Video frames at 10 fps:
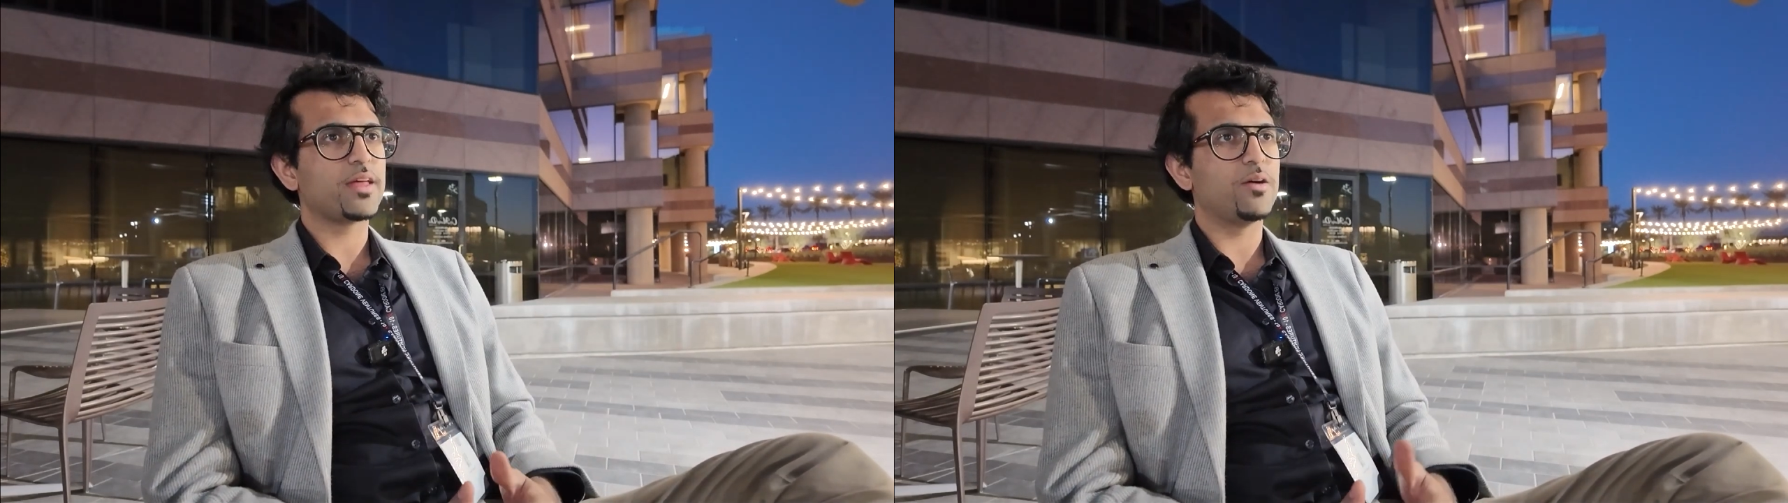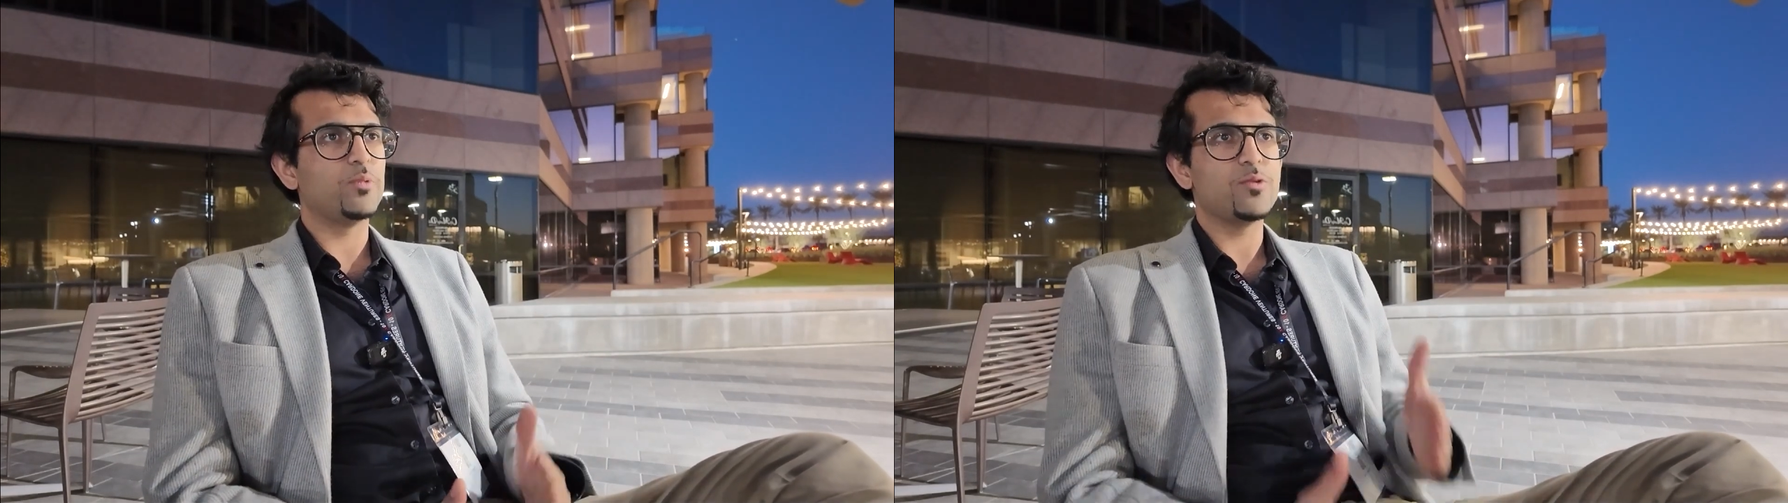
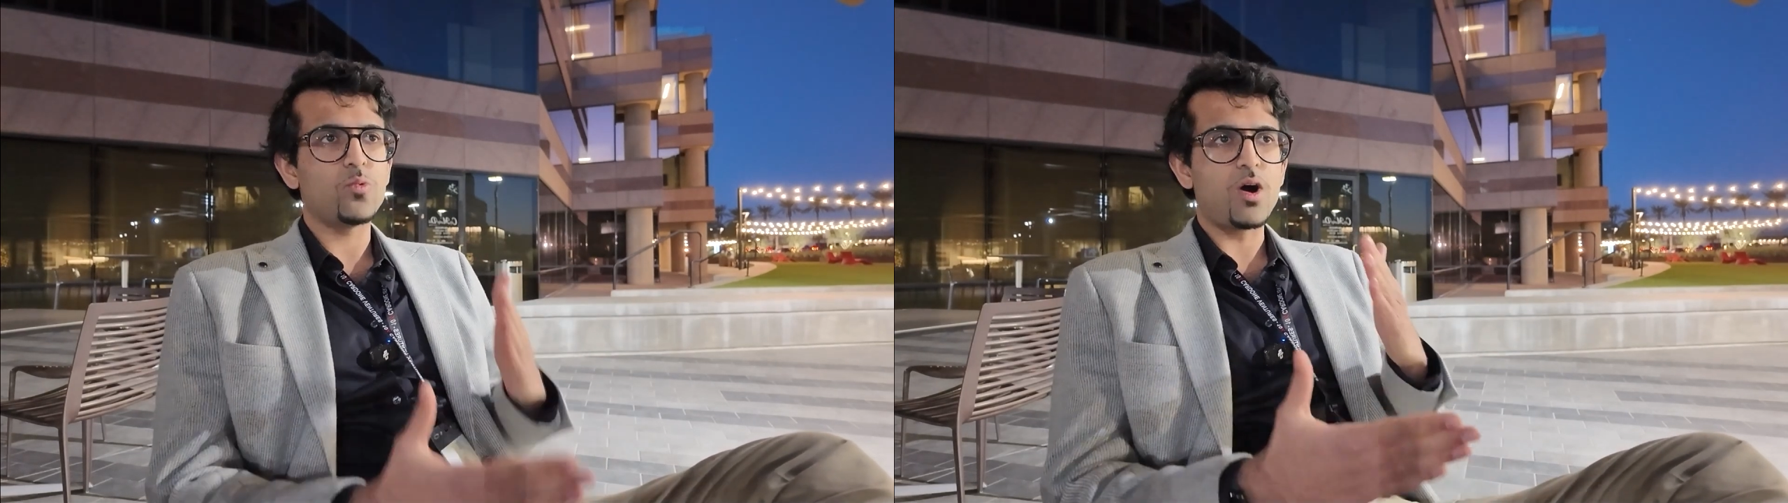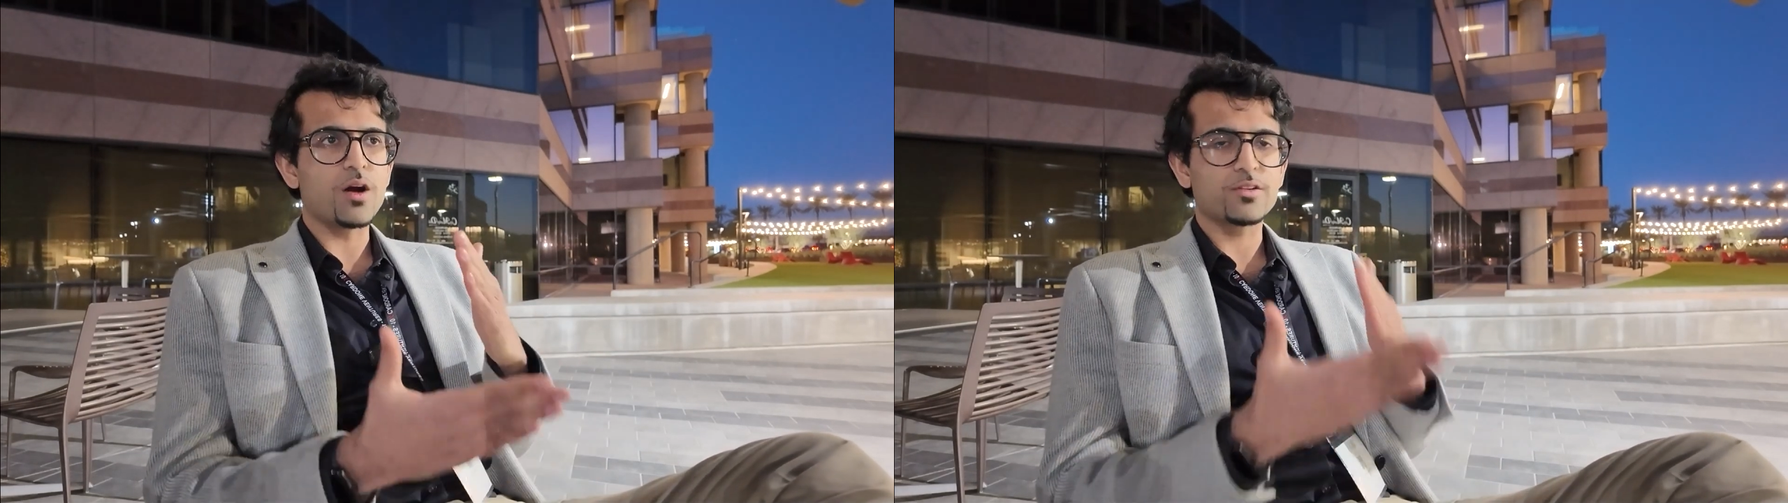that we
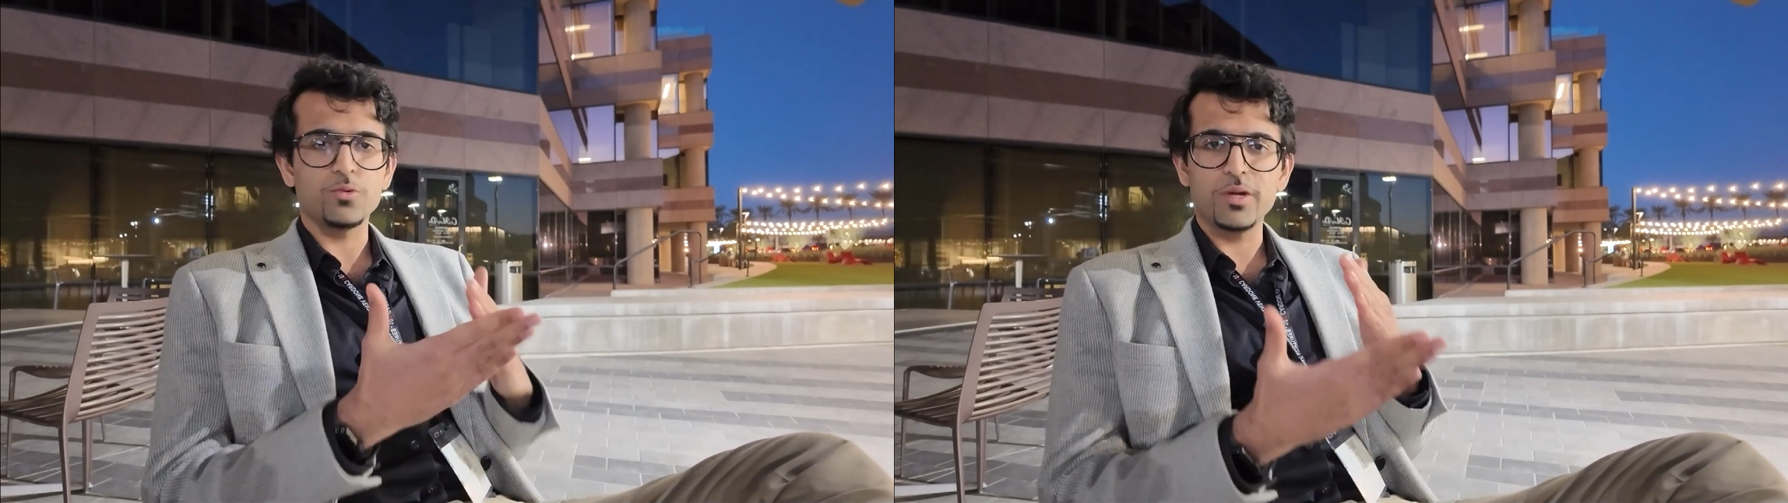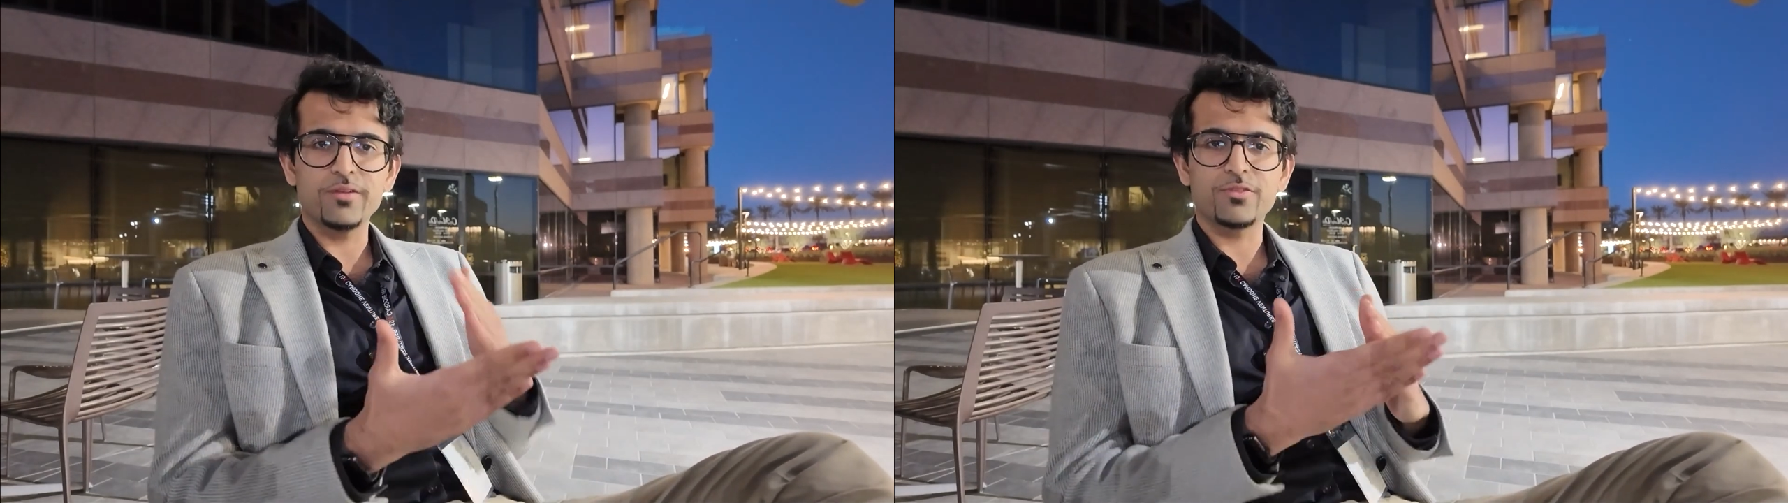walked
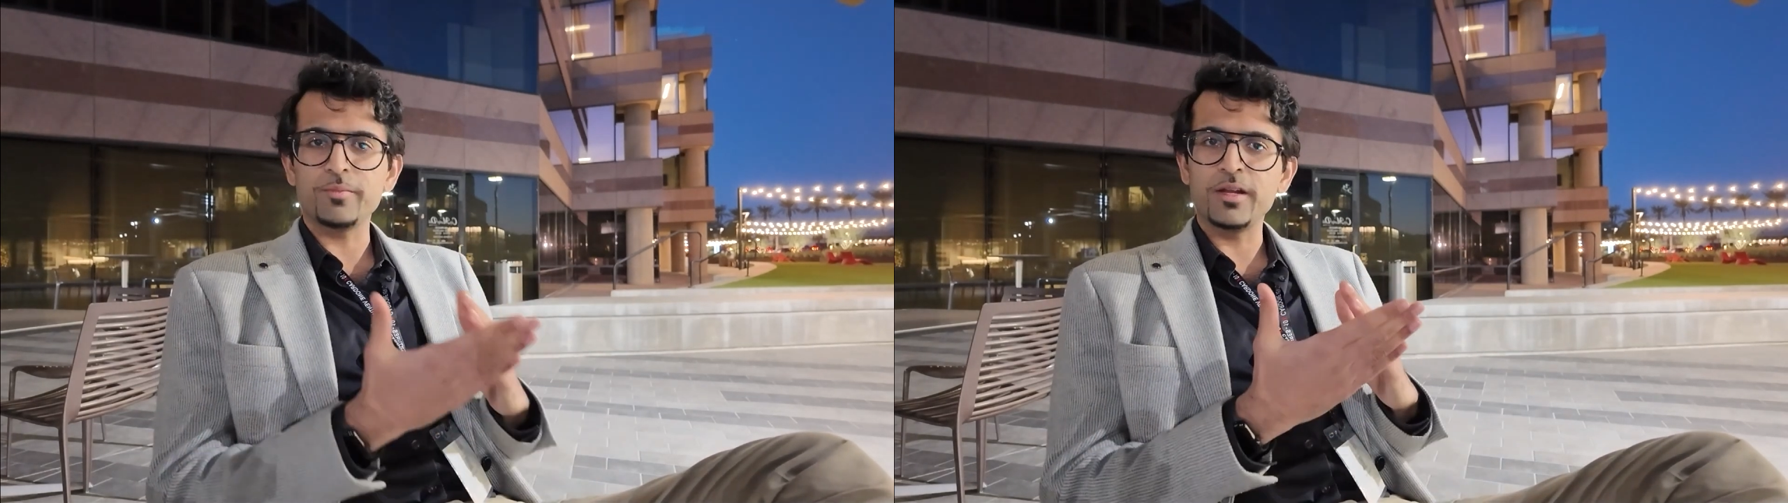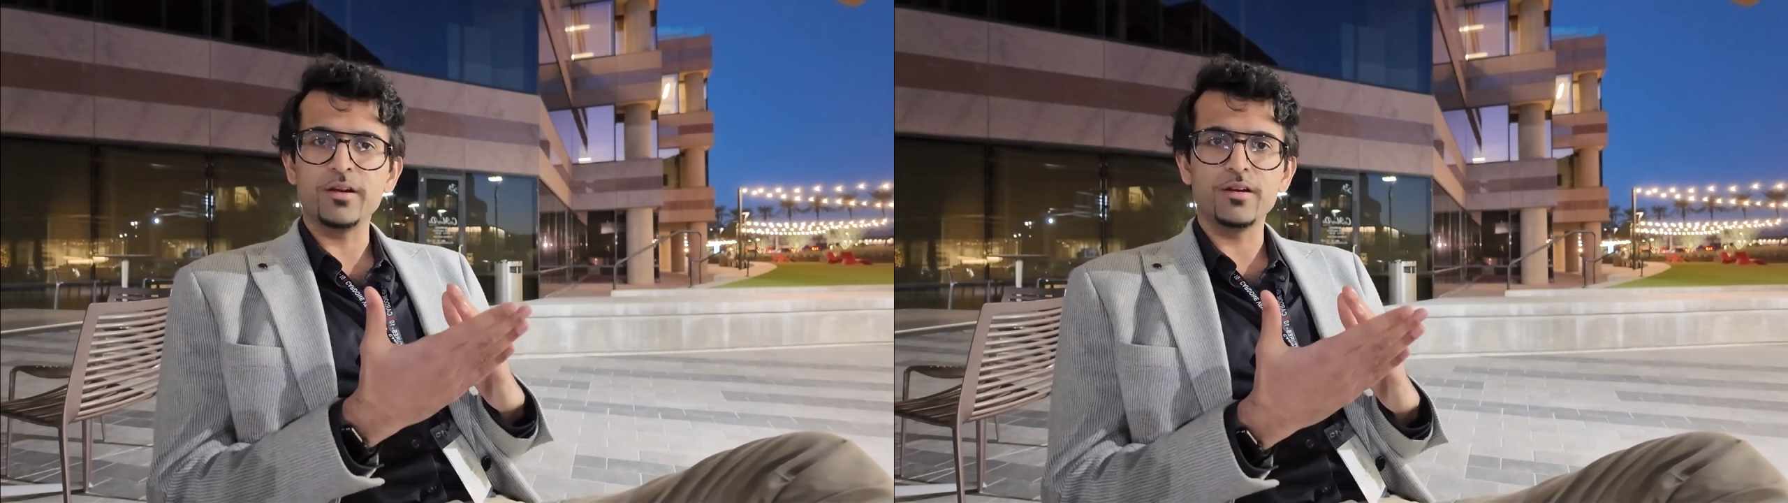away
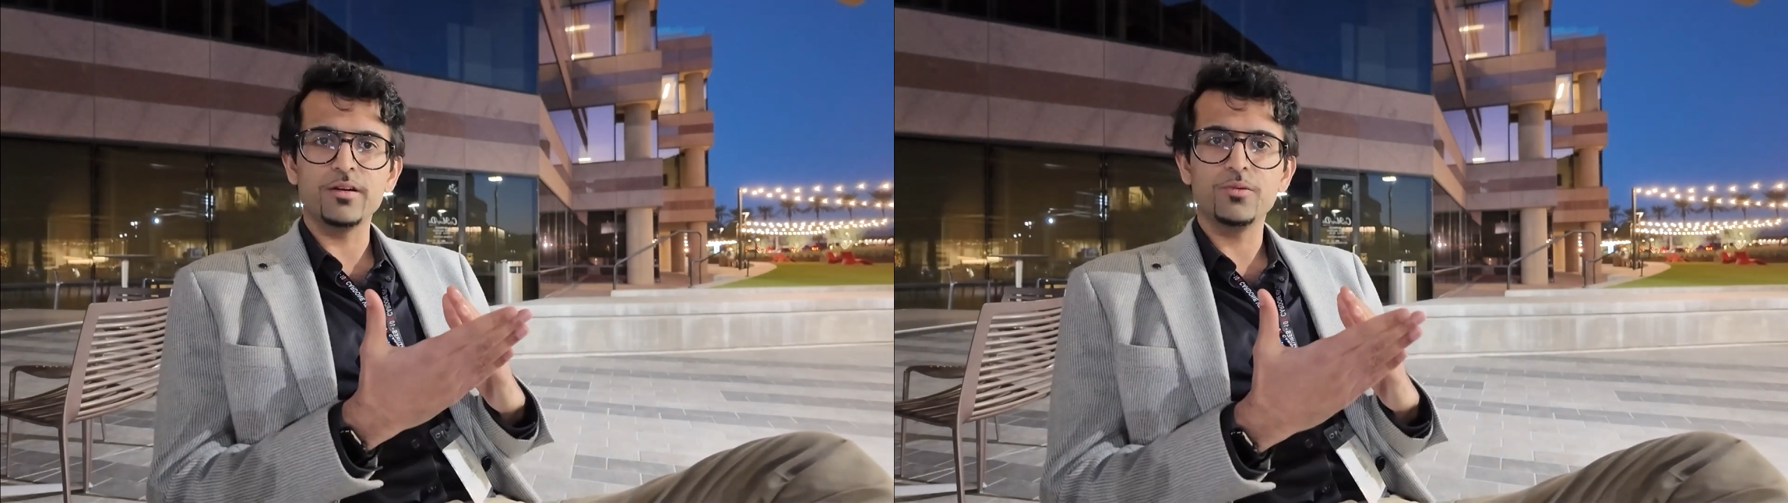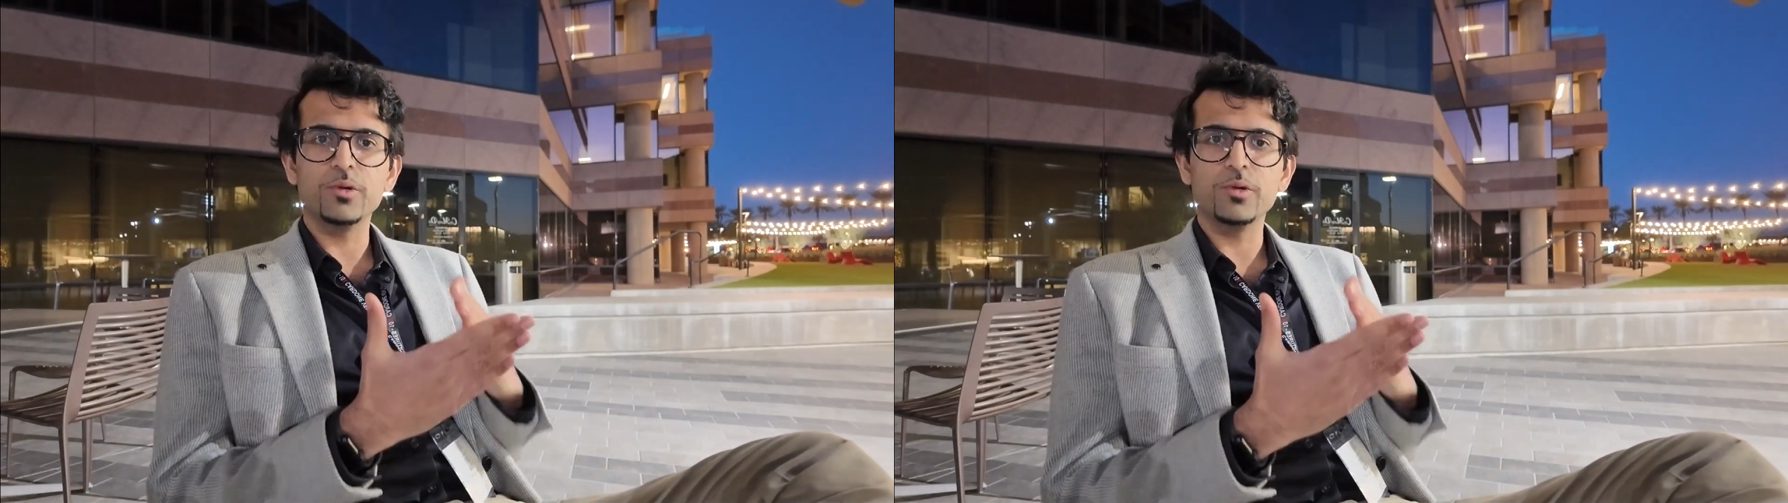from here